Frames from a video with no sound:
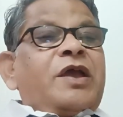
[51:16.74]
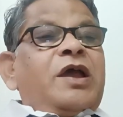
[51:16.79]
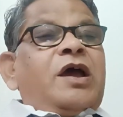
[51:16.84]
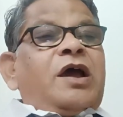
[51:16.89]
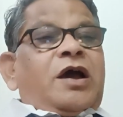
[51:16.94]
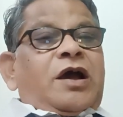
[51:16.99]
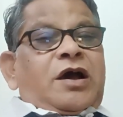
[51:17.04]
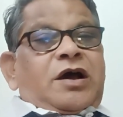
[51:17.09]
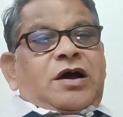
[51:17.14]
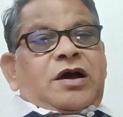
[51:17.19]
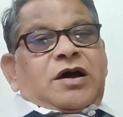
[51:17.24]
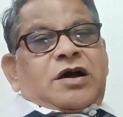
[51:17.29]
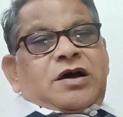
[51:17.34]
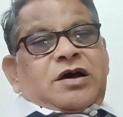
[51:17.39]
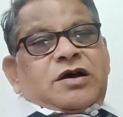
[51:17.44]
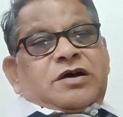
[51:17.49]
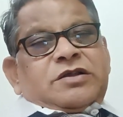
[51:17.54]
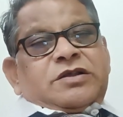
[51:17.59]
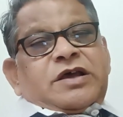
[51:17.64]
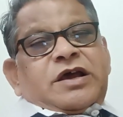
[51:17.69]

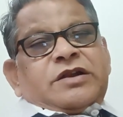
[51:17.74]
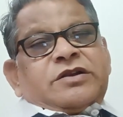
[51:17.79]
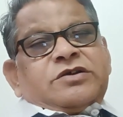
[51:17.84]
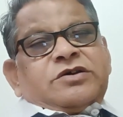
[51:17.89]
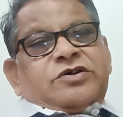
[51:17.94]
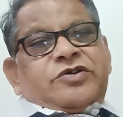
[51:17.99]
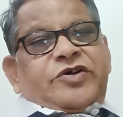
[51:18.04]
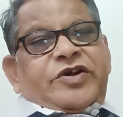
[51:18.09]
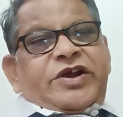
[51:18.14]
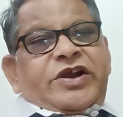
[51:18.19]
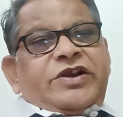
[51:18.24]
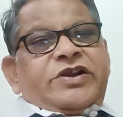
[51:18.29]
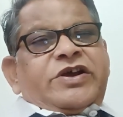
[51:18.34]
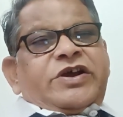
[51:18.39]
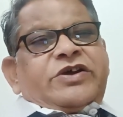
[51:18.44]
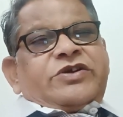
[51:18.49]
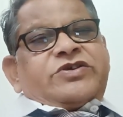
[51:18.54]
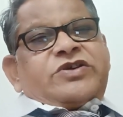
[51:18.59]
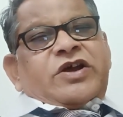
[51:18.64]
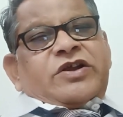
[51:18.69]
then
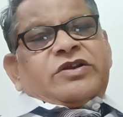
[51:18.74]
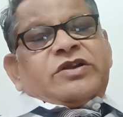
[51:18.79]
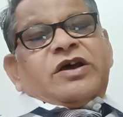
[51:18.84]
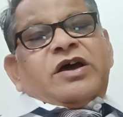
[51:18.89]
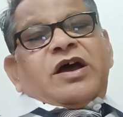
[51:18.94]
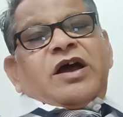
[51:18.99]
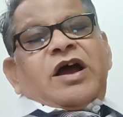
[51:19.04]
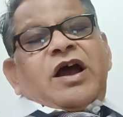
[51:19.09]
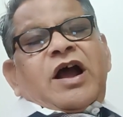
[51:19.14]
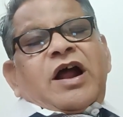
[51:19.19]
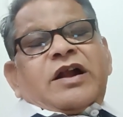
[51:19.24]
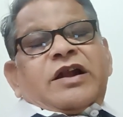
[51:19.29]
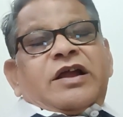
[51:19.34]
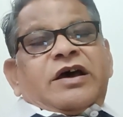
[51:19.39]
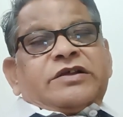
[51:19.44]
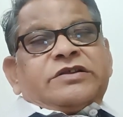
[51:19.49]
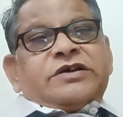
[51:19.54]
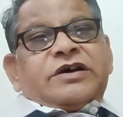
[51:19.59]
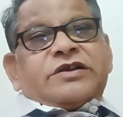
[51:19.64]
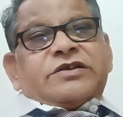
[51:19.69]
injunction and
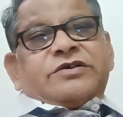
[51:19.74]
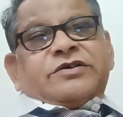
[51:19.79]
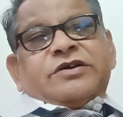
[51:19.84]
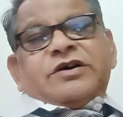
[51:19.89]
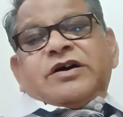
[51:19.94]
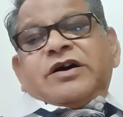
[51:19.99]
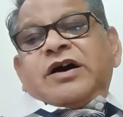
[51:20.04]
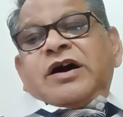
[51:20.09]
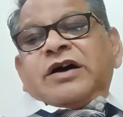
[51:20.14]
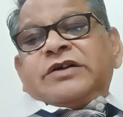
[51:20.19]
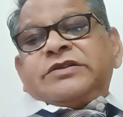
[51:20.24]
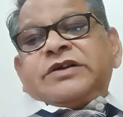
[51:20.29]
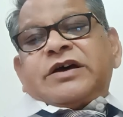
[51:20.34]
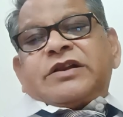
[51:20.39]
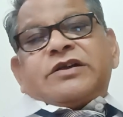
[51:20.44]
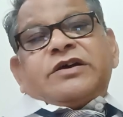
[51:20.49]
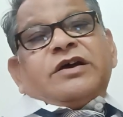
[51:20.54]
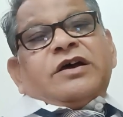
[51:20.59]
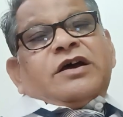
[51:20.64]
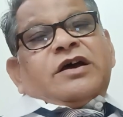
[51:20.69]

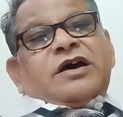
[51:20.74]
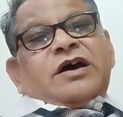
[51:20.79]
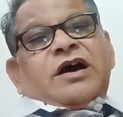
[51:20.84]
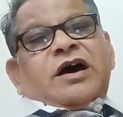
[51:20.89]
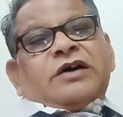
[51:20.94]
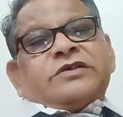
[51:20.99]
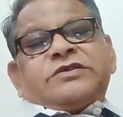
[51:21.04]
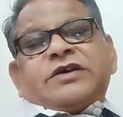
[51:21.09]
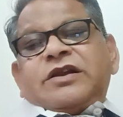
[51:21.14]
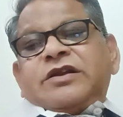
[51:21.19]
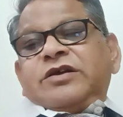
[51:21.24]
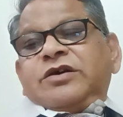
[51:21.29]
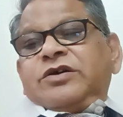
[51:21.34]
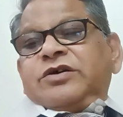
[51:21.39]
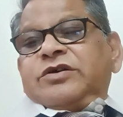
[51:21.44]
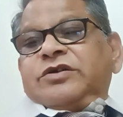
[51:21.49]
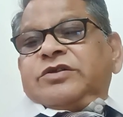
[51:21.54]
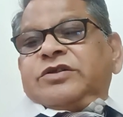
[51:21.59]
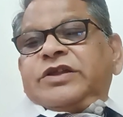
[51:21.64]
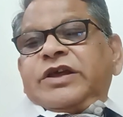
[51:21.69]
other
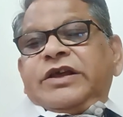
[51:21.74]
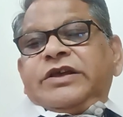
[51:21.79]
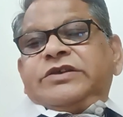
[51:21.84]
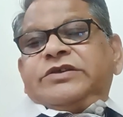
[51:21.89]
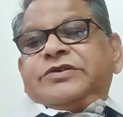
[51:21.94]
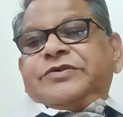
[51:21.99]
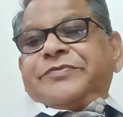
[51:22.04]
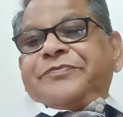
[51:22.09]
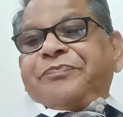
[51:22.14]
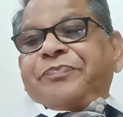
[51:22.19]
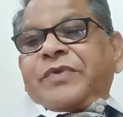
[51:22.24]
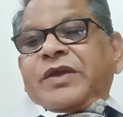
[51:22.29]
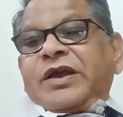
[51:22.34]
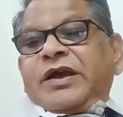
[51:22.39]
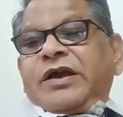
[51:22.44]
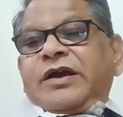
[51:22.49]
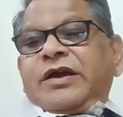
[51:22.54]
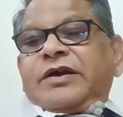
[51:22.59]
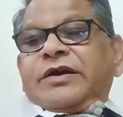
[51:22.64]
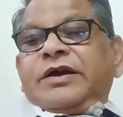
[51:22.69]
things.
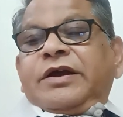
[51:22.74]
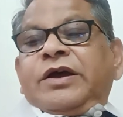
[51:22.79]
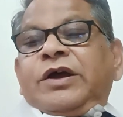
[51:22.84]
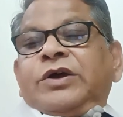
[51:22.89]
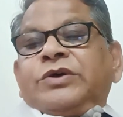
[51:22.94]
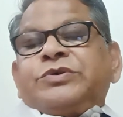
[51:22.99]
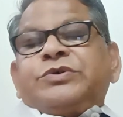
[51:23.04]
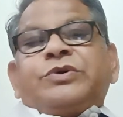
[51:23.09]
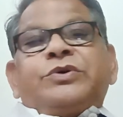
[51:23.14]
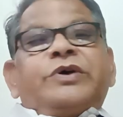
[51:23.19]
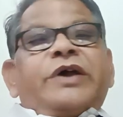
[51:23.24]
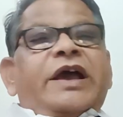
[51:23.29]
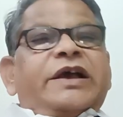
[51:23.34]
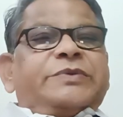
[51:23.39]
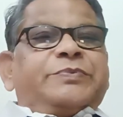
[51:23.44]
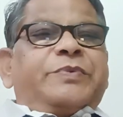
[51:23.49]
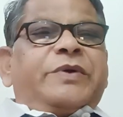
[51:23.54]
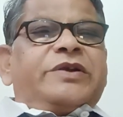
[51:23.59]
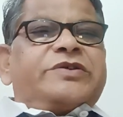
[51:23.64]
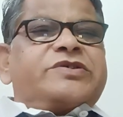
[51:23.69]
So
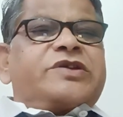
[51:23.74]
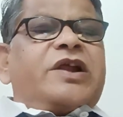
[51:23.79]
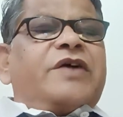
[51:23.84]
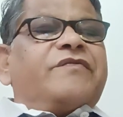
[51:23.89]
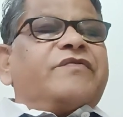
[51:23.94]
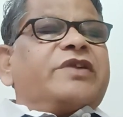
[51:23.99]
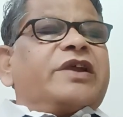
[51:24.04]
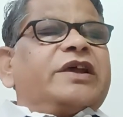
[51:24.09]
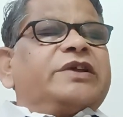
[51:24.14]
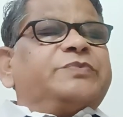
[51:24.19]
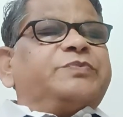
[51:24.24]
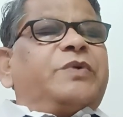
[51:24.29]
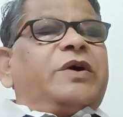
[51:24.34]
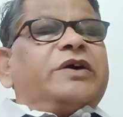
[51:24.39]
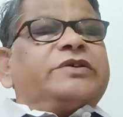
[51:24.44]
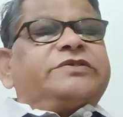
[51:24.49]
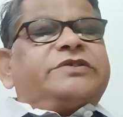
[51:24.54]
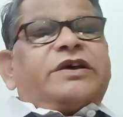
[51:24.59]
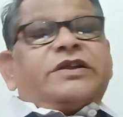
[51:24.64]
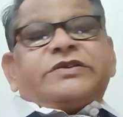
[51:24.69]
expulsion of
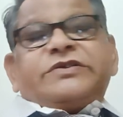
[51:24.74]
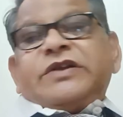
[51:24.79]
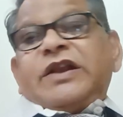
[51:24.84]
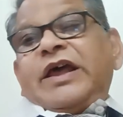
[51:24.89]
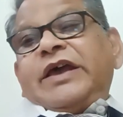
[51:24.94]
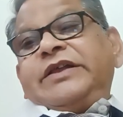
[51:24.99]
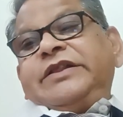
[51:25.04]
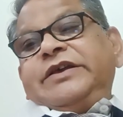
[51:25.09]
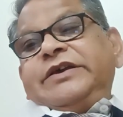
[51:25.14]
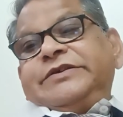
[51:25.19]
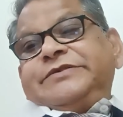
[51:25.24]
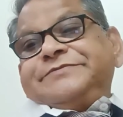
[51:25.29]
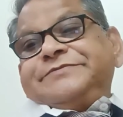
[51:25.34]
trespassers, like this.